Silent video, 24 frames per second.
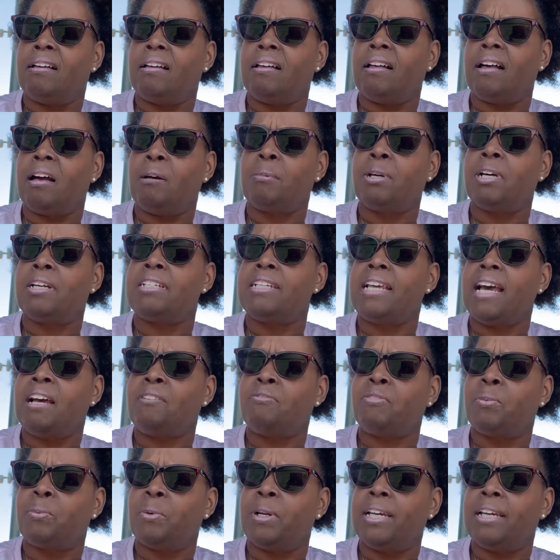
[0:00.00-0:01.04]
I'm gonna die
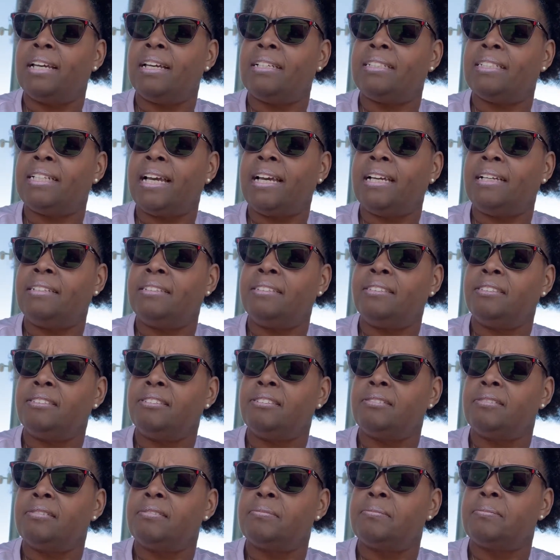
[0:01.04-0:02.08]
for real now.
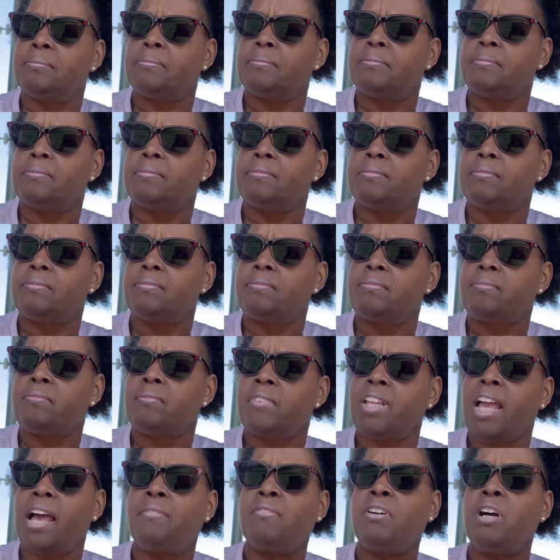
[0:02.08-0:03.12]

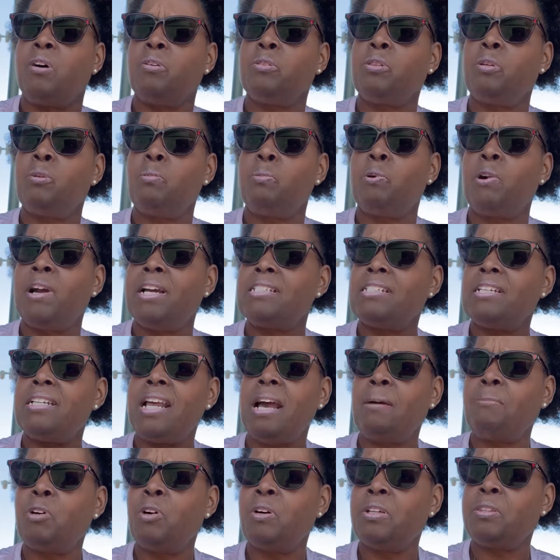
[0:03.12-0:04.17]
I've gone through pressure, now
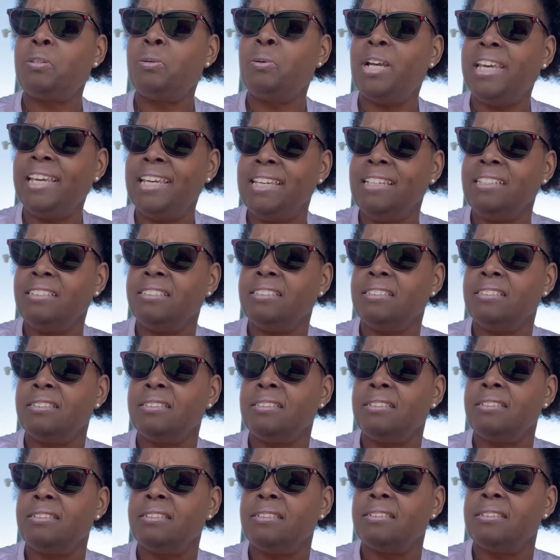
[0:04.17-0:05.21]
I'm going through heat.
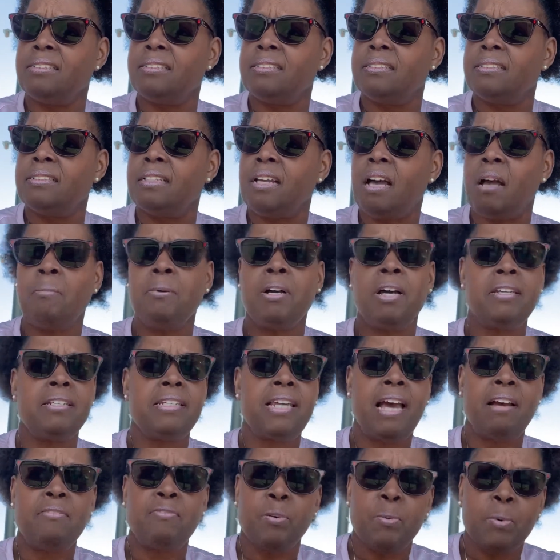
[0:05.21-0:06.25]
I'm gonna
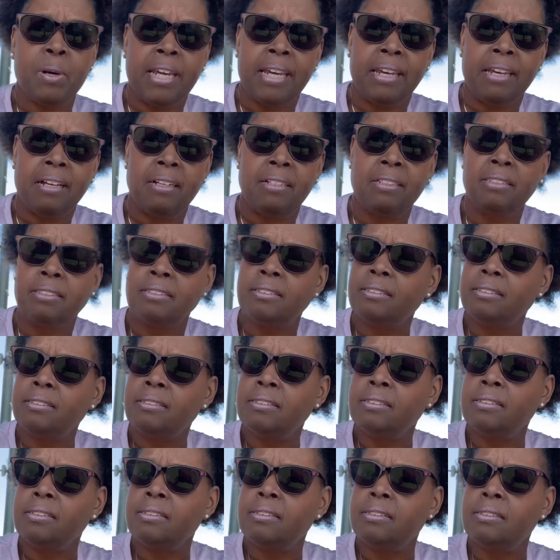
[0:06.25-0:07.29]
die for real.
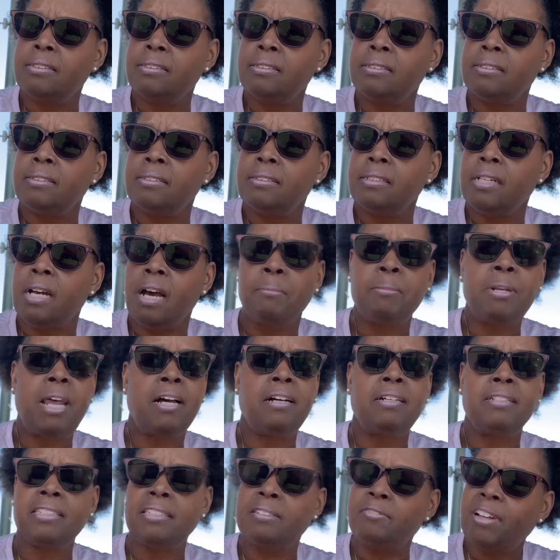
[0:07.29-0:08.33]
I'm not
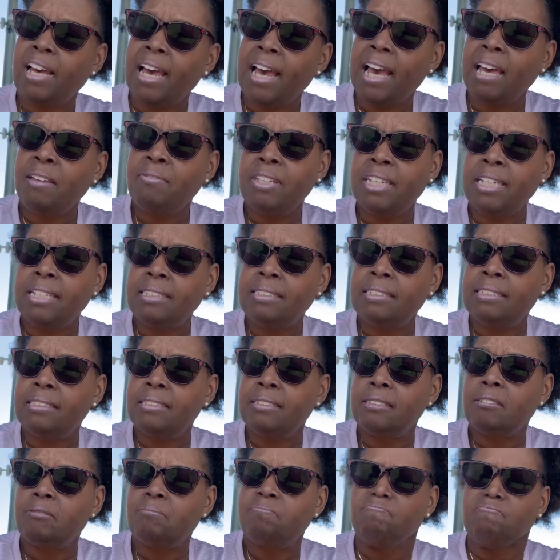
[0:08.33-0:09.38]
gonna survive this.
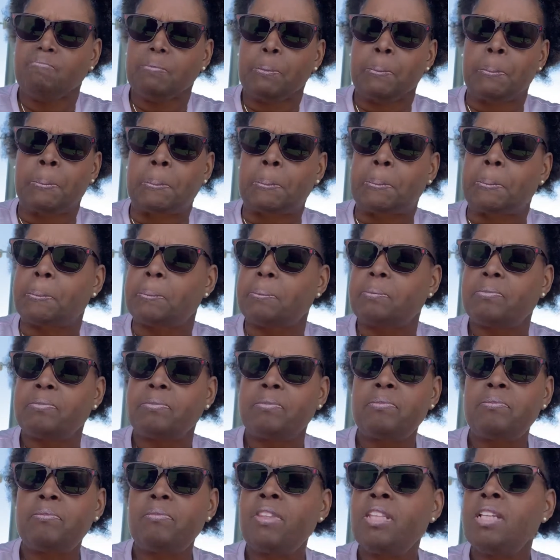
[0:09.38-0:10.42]

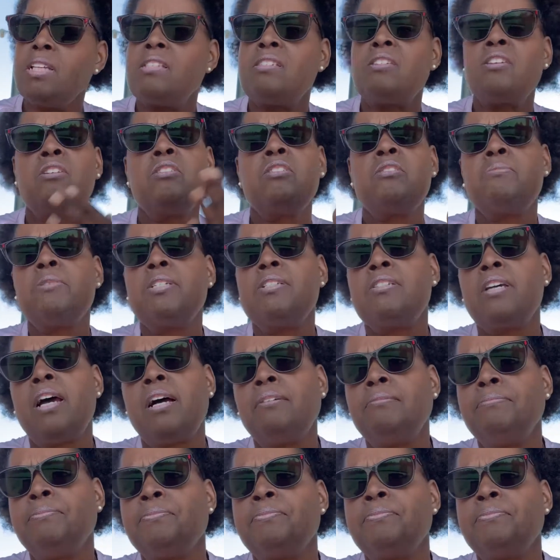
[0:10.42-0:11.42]
Excuse me, y'all.